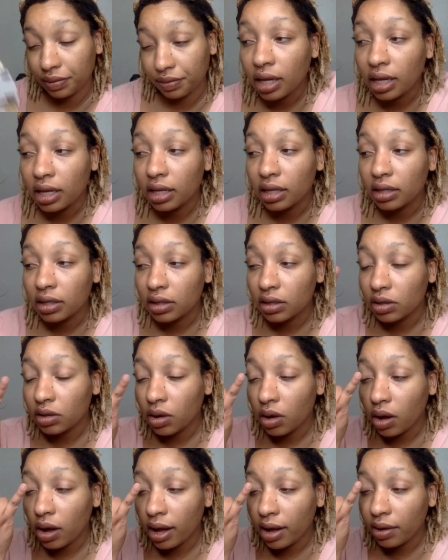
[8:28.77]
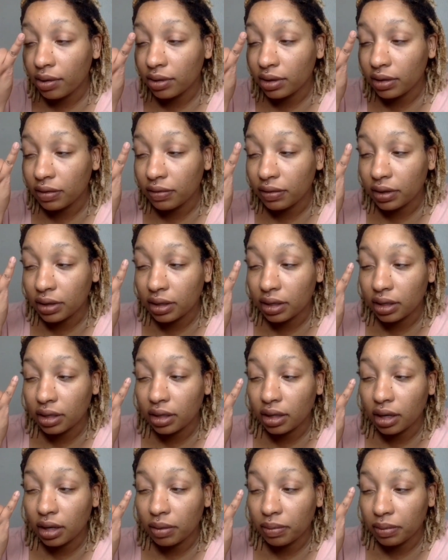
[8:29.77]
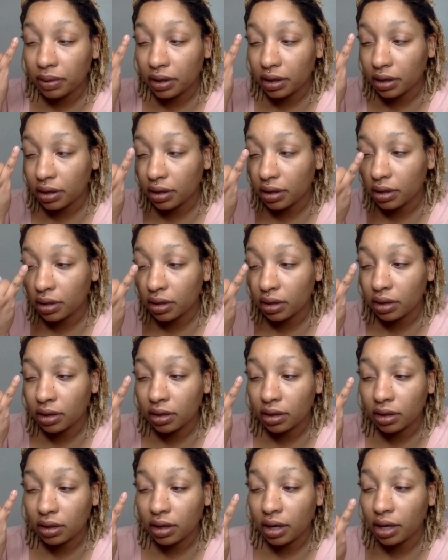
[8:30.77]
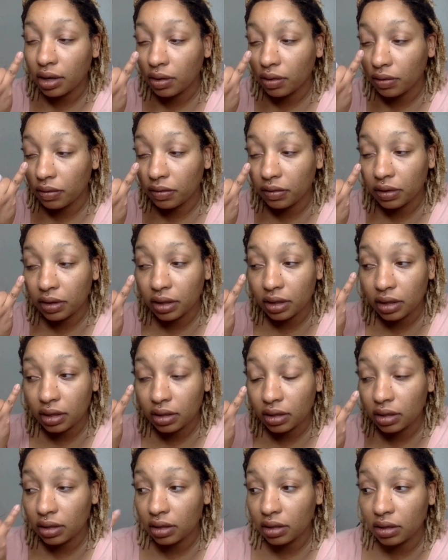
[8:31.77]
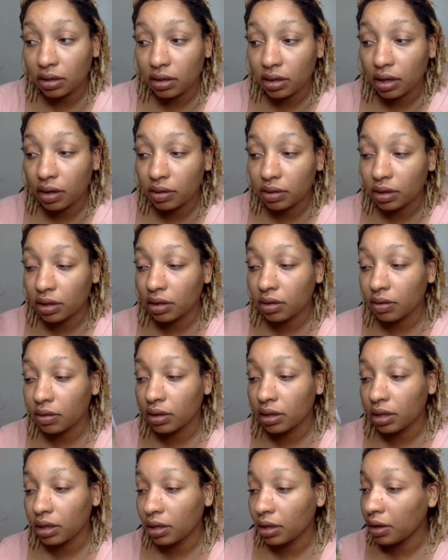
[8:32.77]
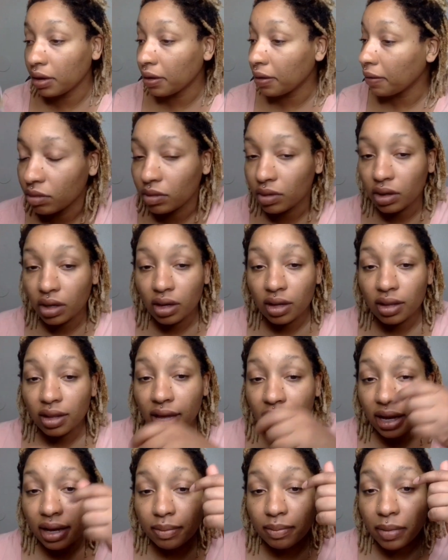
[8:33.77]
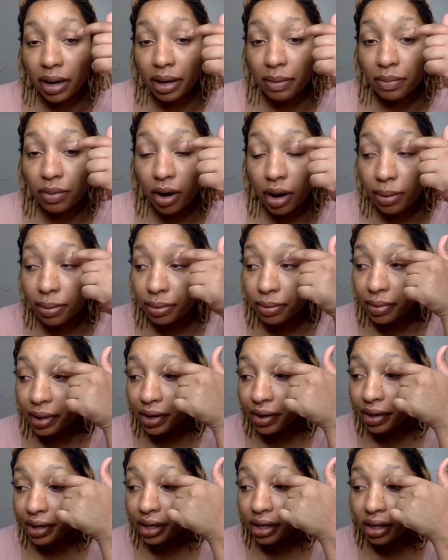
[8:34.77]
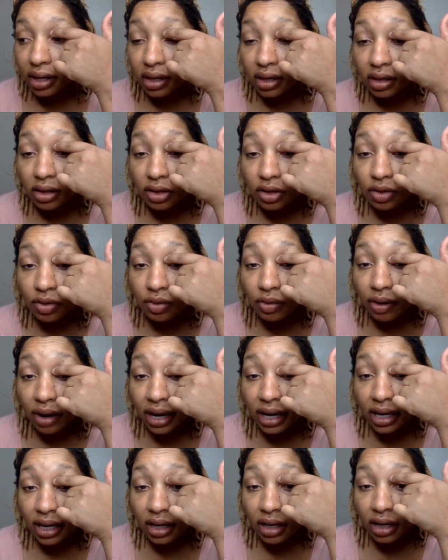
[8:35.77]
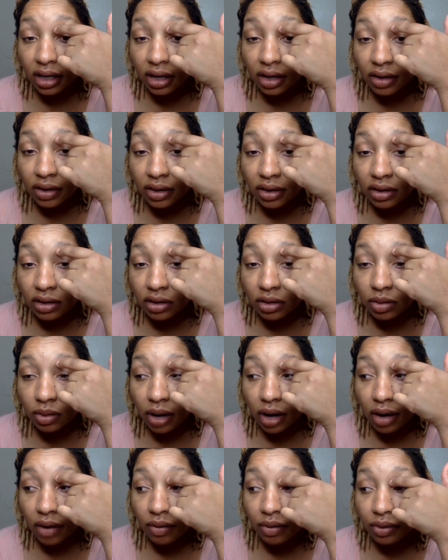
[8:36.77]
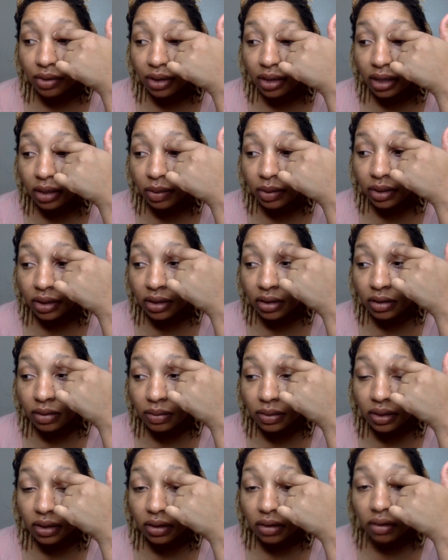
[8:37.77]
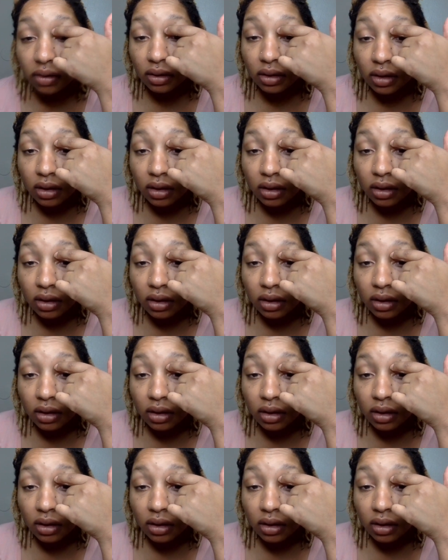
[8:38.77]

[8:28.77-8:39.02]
And it's I only feel it up here. I don't feel it down here really. Like my problem area is right in here. This is where I really wanted to peel.